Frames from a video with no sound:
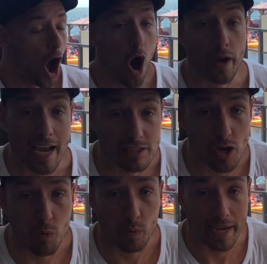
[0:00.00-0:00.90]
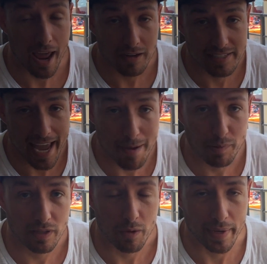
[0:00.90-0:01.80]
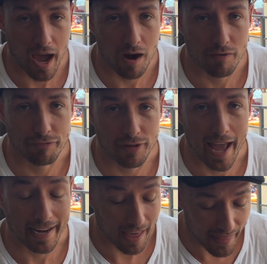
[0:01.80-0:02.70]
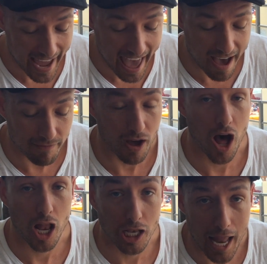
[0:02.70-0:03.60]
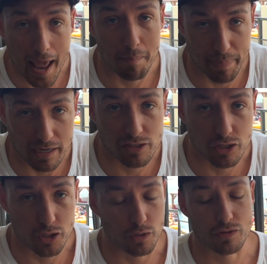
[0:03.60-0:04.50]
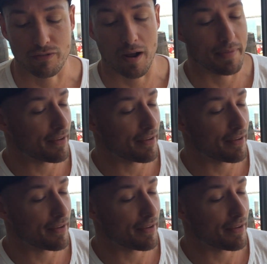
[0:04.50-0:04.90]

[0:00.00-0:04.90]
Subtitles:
Okay, so we got our table and we got our flight. Now they have a lot of beers to choose from.